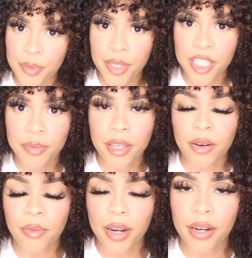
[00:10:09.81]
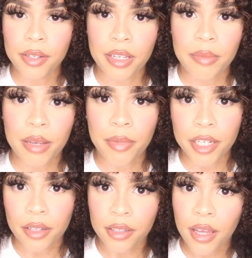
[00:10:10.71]
is a placement where you can make
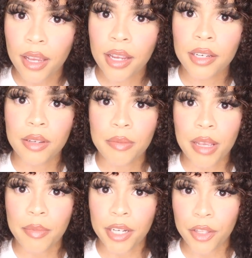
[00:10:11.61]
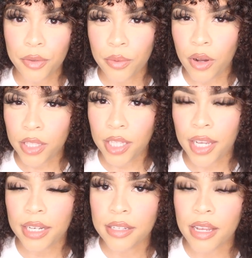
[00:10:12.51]
money online. You can make money through
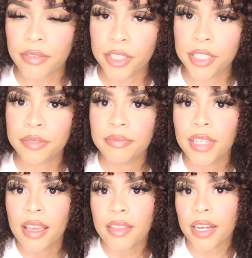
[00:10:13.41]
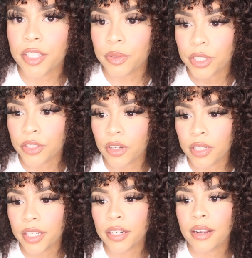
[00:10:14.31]
online endeavors. That is really
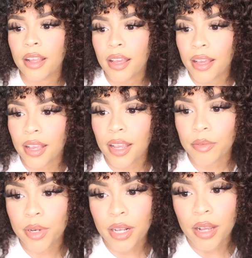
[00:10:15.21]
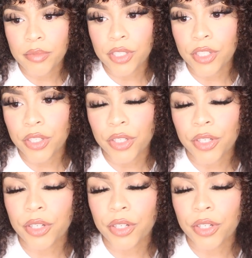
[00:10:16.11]
strong here. And when it comes to